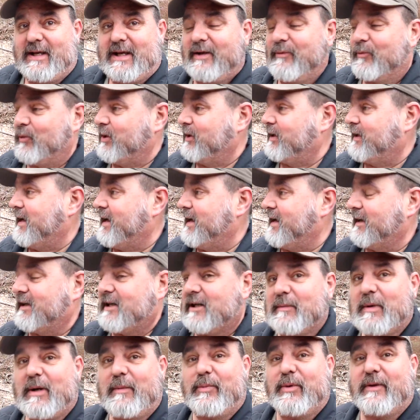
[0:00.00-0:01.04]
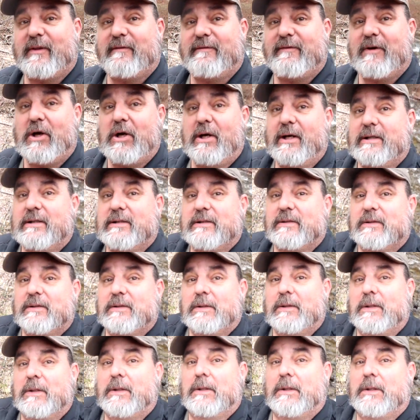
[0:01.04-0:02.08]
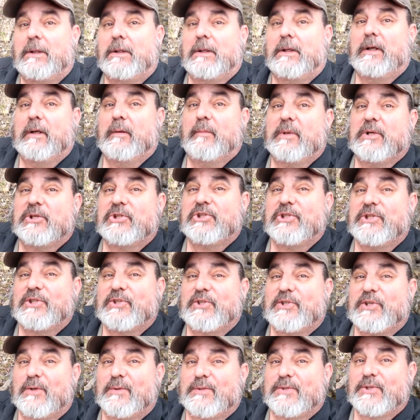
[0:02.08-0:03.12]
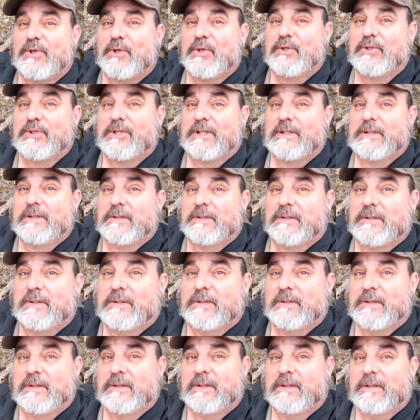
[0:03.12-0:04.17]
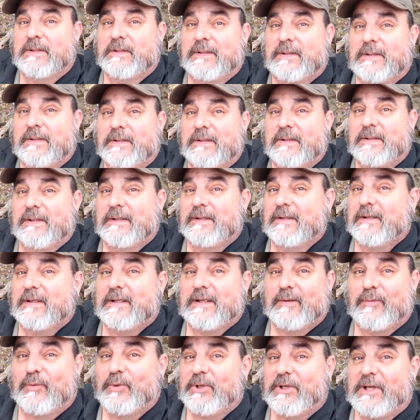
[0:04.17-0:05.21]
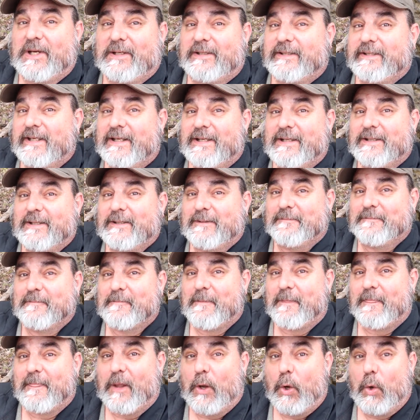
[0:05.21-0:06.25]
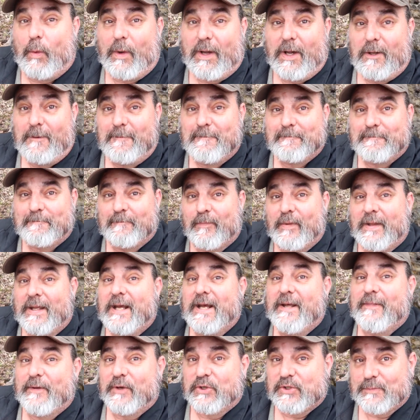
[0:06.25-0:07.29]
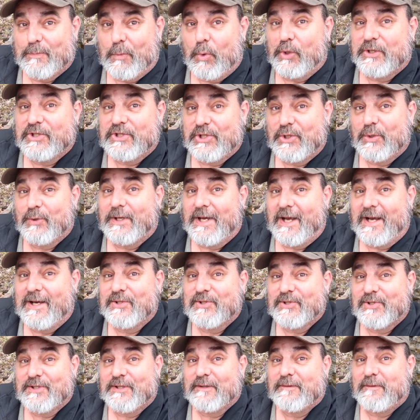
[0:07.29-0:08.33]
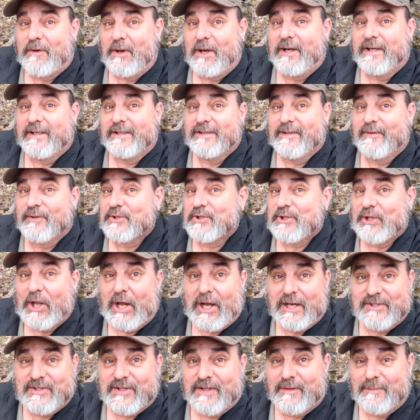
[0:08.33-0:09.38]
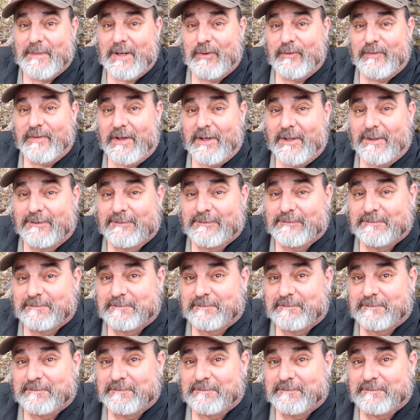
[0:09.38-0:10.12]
and we can't come up with a find. Well, she's still searching, and we ain't getting it. Oh well, there's more geocaches to find. There's lots of them out there.